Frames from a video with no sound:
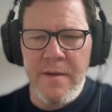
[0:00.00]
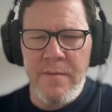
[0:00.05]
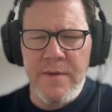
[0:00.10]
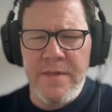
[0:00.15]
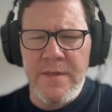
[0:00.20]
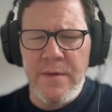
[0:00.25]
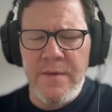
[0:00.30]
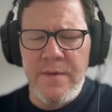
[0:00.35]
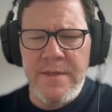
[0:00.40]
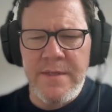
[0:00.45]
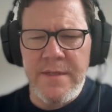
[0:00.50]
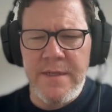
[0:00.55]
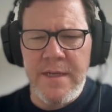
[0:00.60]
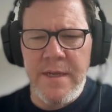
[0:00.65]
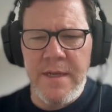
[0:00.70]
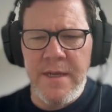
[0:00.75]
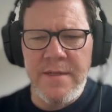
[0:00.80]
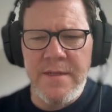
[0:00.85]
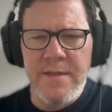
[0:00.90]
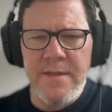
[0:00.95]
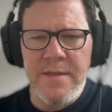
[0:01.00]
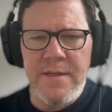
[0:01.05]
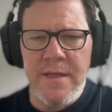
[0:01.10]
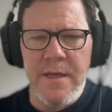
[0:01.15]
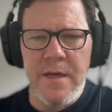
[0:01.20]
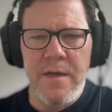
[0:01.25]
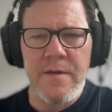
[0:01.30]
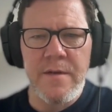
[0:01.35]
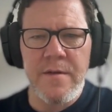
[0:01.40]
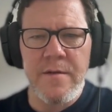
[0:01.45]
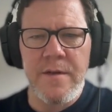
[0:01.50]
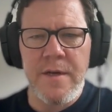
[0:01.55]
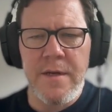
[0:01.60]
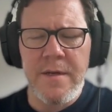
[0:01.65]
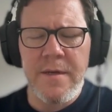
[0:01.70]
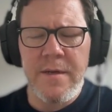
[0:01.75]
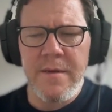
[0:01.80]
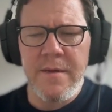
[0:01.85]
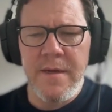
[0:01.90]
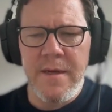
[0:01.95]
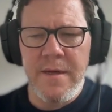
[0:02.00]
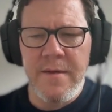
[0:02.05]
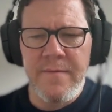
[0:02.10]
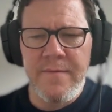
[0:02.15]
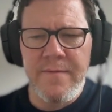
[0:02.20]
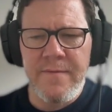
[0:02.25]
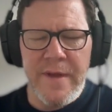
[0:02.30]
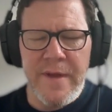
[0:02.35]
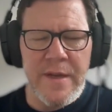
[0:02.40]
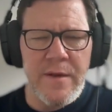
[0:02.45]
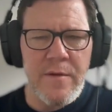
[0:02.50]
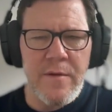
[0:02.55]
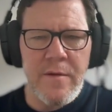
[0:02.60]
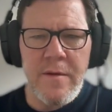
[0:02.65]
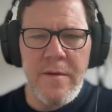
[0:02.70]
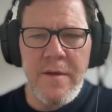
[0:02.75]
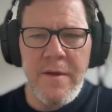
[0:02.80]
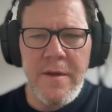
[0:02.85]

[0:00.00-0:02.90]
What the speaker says: It was always seen as the underdog kind of vendor.